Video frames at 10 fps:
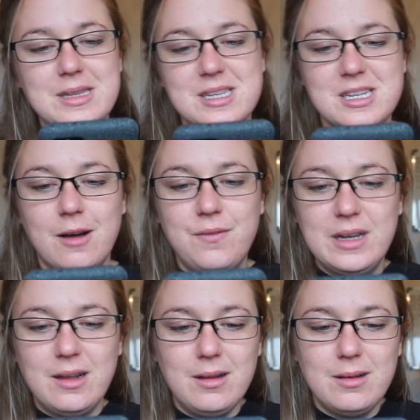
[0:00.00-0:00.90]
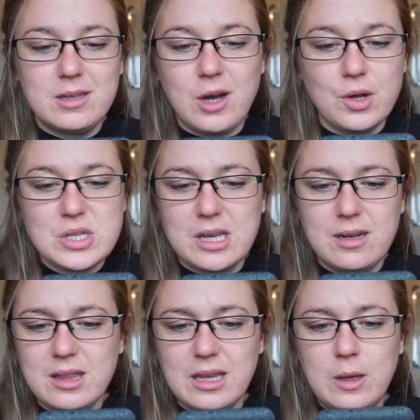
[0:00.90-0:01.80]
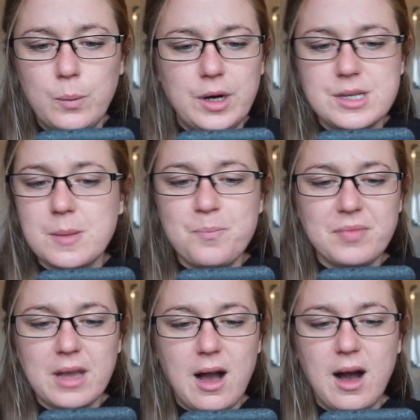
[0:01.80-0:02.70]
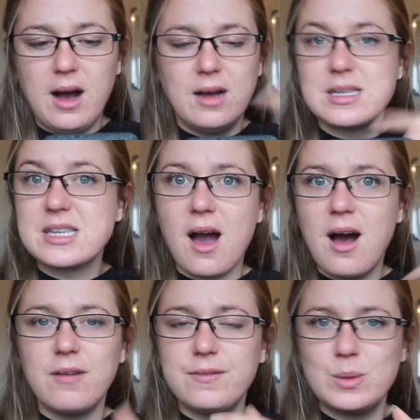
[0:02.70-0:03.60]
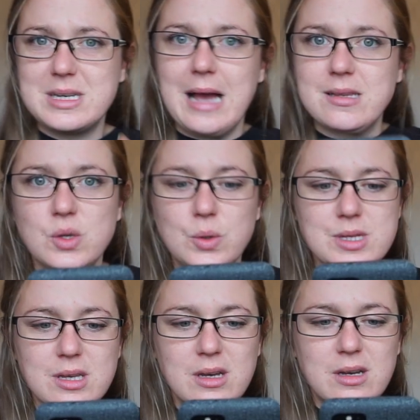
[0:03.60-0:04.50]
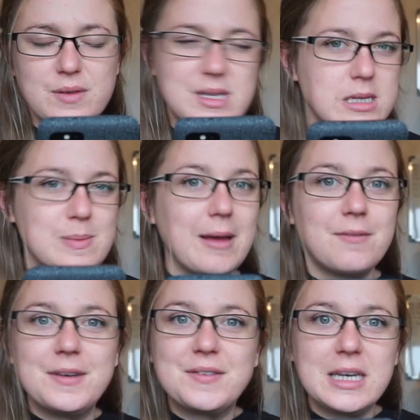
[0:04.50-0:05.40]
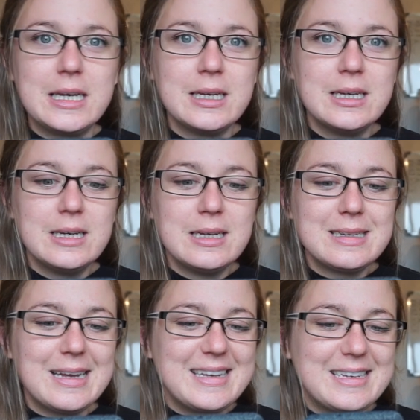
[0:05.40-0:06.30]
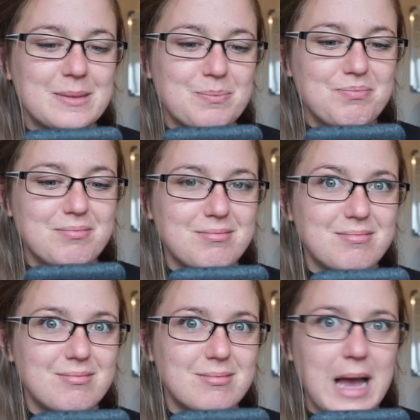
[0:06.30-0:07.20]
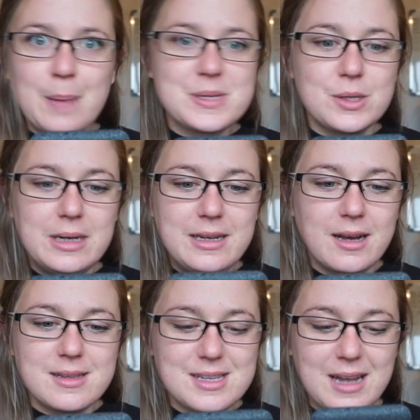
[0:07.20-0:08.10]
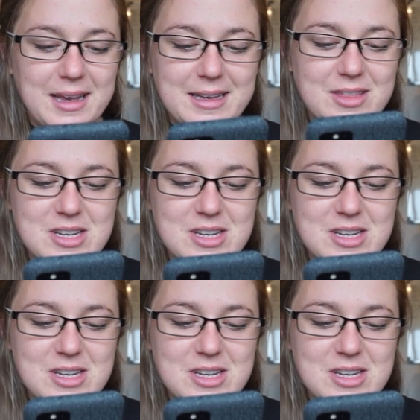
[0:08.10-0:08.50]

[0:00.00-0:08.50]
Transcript: stuff little cotton, I think it was, heart scarf with tassels for £6.50. Like, absolutely nuts, like the